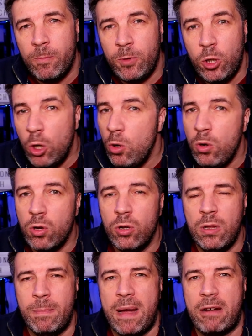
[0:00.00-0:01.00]

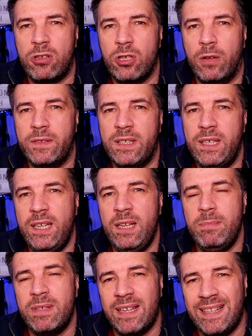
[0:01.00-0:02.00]
Google Microsoft
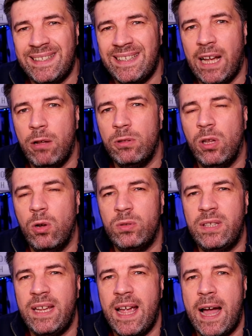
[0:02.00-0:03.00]
Teams and download
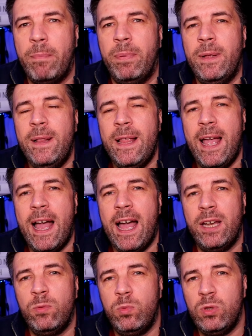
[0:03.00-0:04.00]
the app
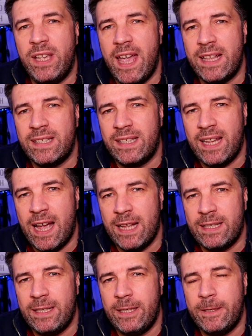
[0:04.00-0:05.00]
and we'll get
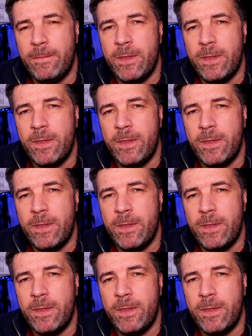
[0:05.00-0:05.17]
started.